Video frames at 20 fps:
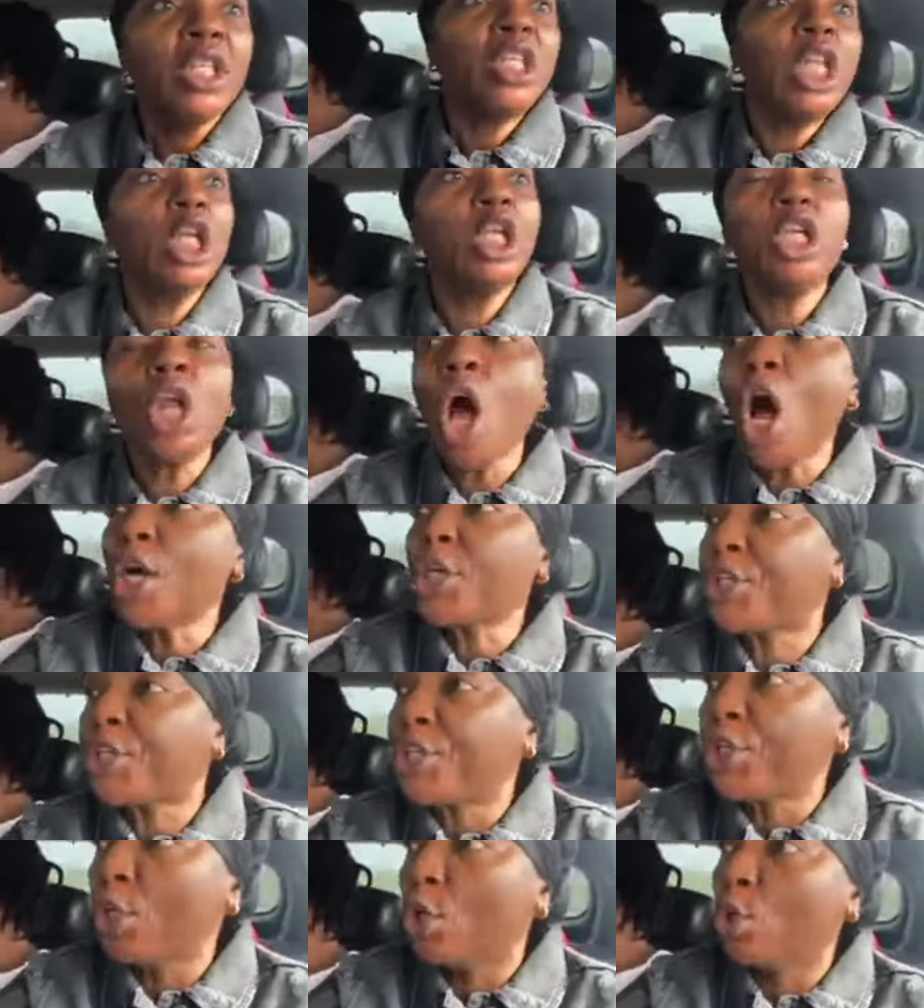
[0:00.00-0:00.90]
The long
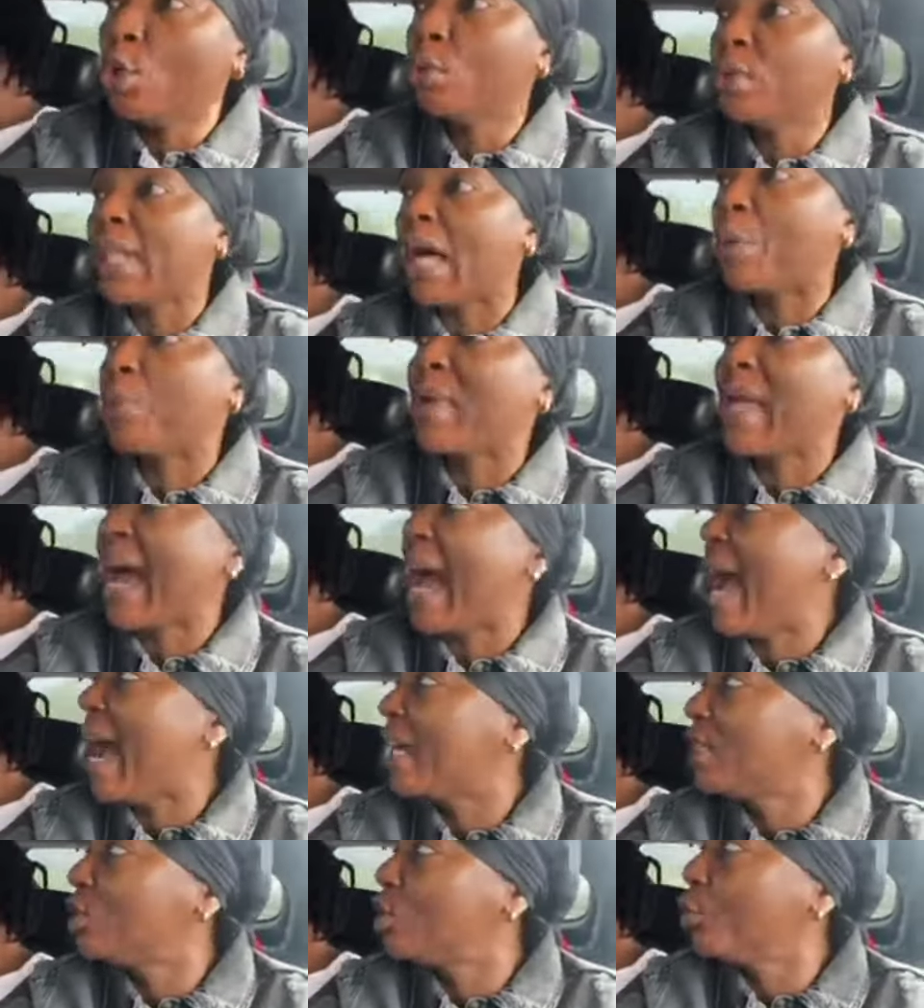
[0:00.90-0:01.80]
queue that we
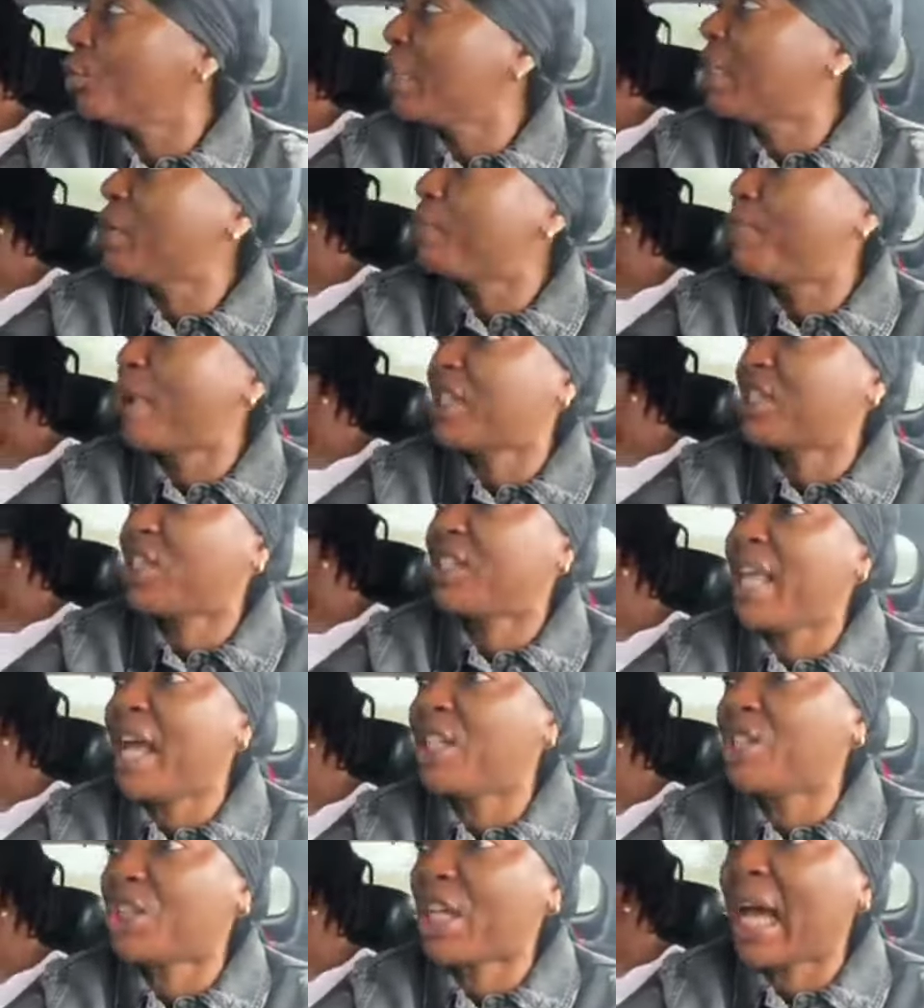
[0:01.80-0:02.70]
had during the
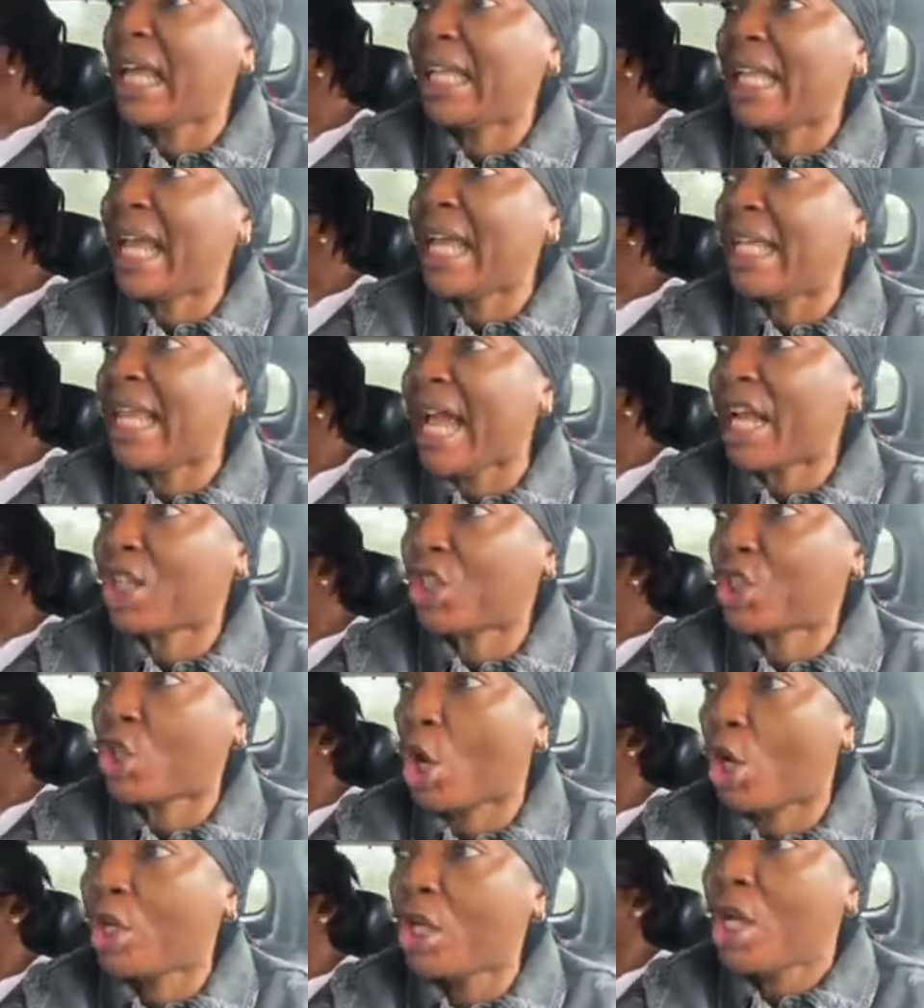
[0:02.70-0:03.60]
presidential
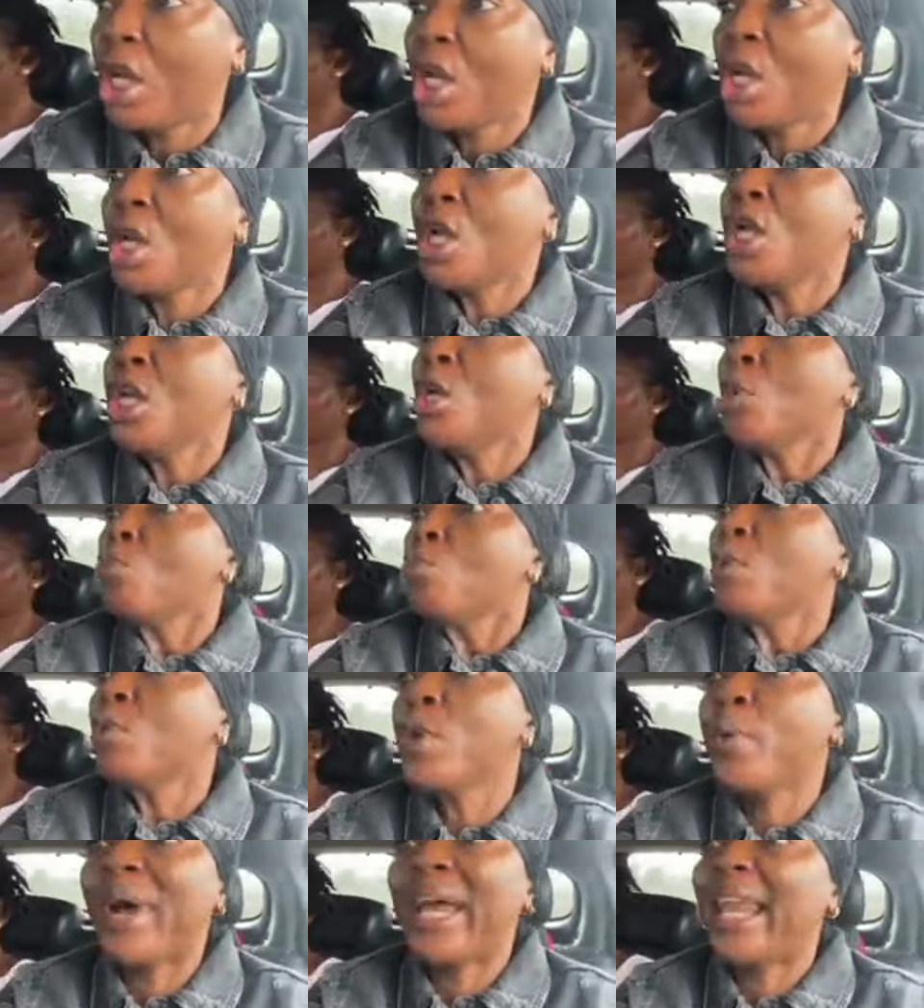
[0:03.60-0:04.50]
election,
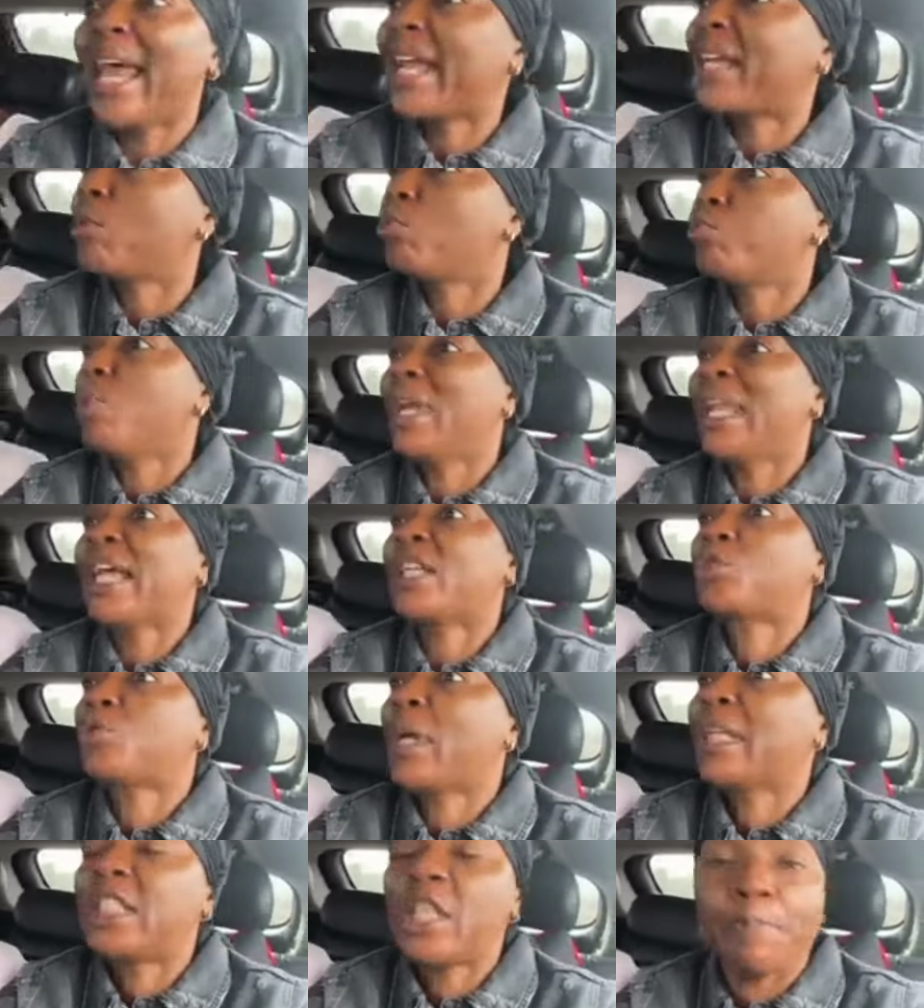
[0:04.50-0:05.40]
we were
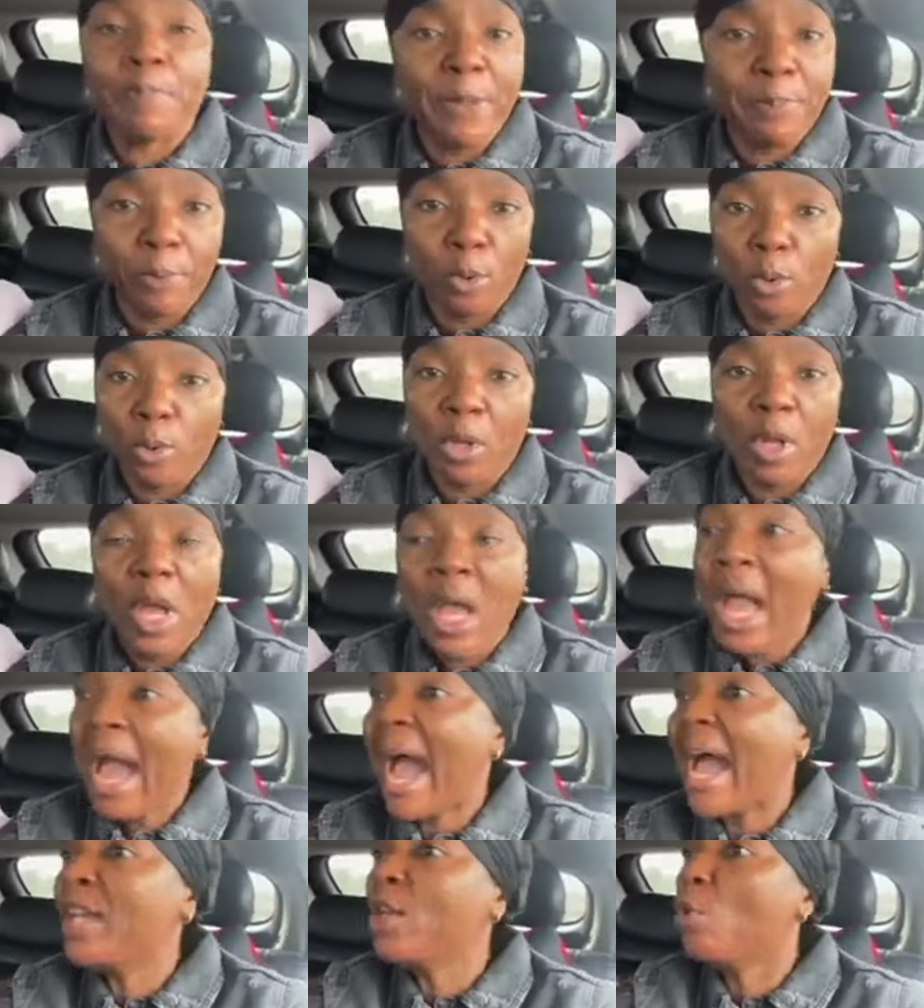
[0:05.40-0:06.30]
like 20 people,
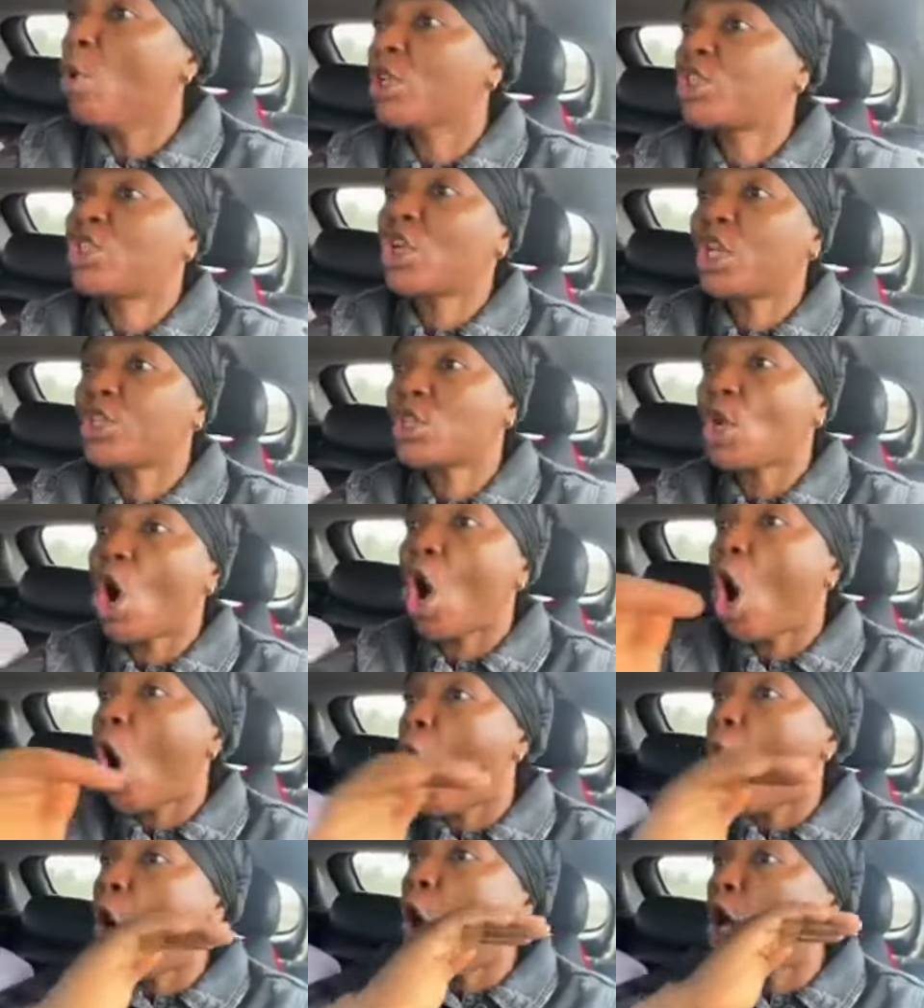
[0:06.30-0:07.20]
and it was just
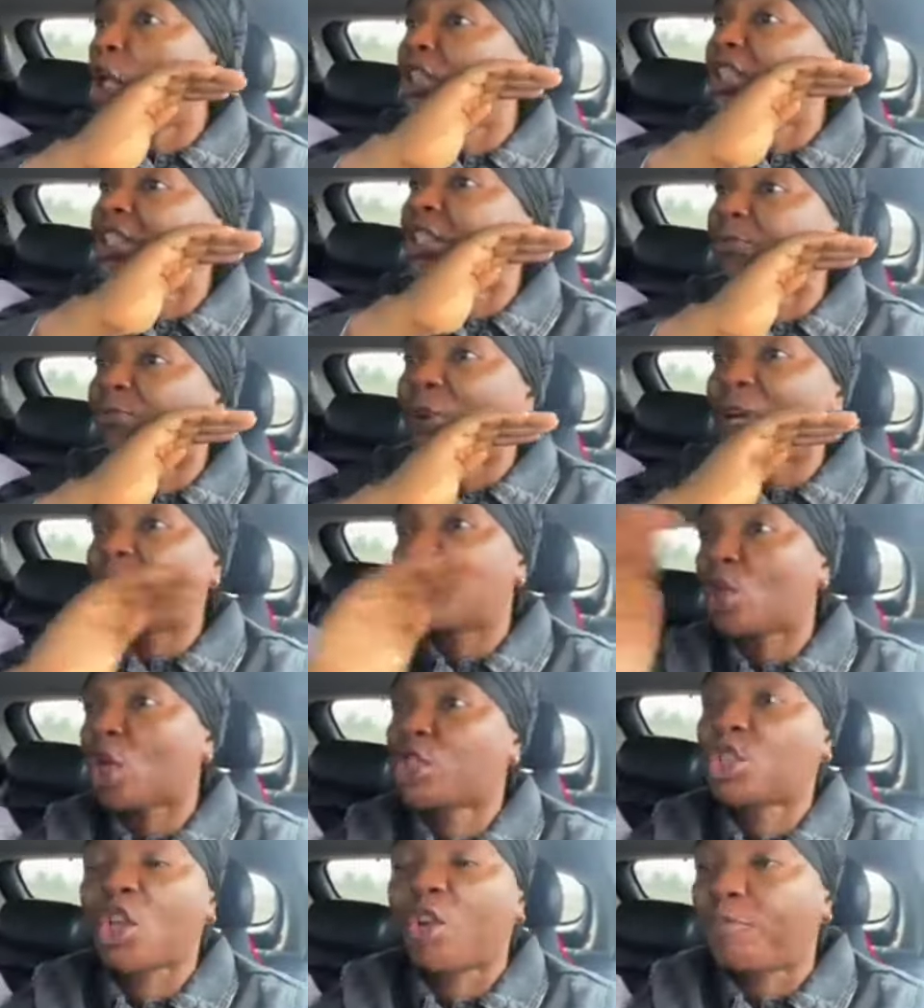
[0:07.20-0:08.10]
all different
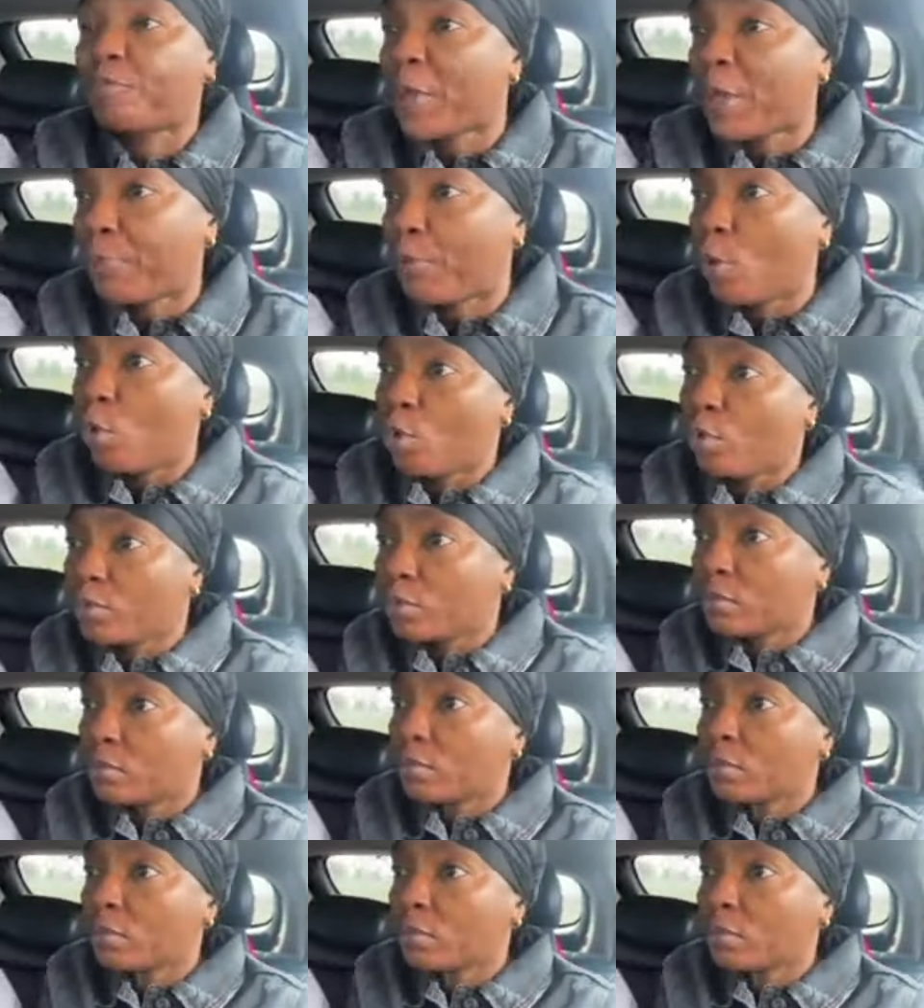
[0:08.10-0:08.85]
sorts of people.